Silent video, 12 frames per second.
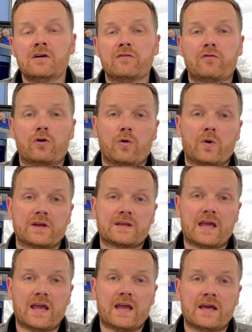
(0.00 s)

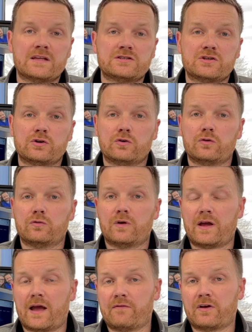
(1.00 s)
401k to
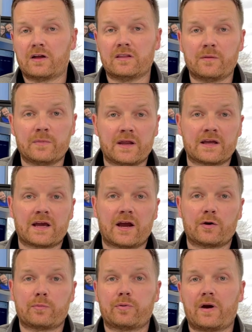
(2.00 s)
having unlimited
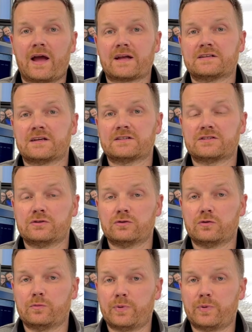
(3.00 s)
chiropractic to